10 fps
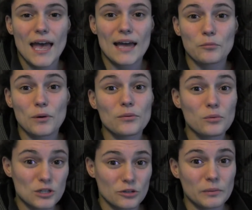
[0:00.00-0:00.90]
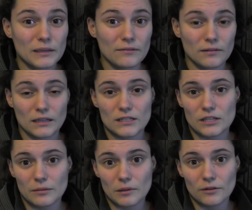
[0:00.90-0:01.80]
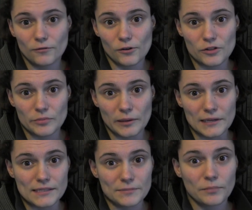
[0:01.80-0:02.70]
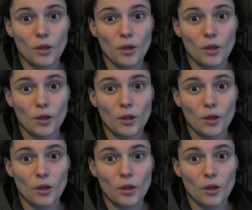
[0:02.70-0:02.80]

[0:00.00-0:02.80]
and whether we should be giving it to them in the first place.